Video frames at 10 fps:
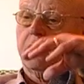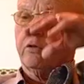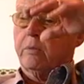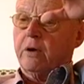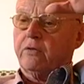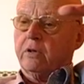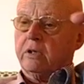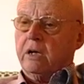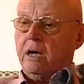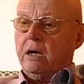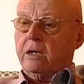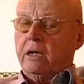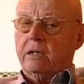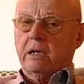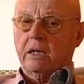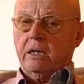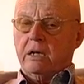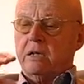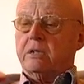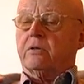Africa. And he
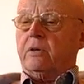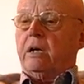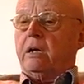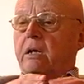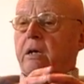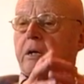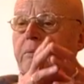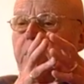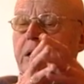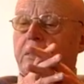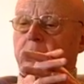is really anticipated